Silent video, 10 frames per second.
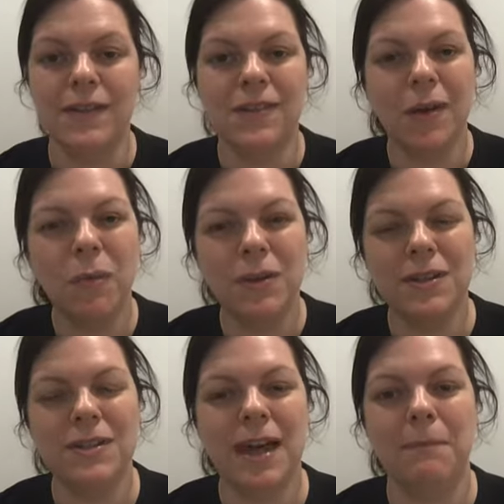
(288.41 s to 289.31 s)
So what
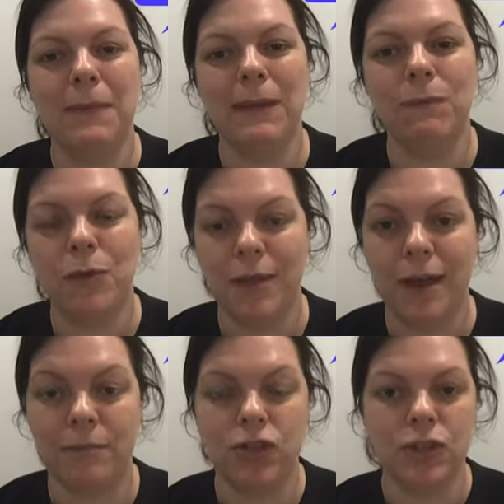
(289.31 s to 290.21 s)
does that mean for
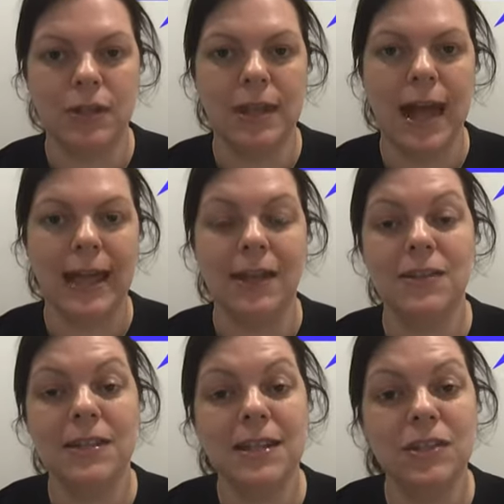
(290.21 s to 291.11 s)
them? Should they
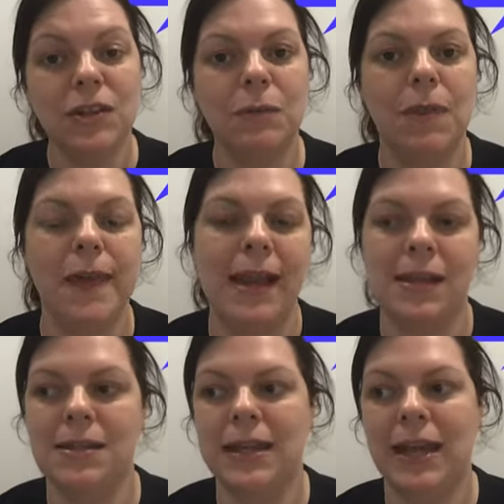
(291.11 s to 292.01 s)
continue with their
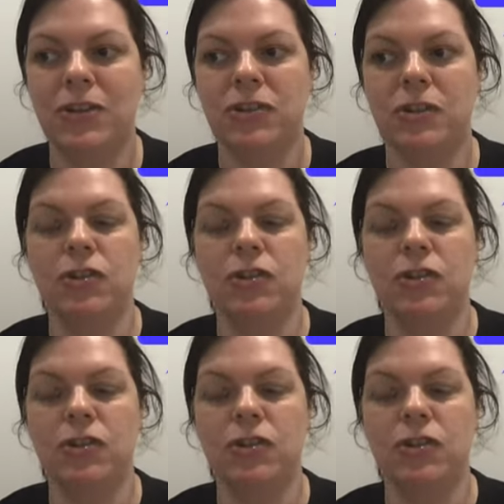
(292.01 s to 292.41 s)
litigation?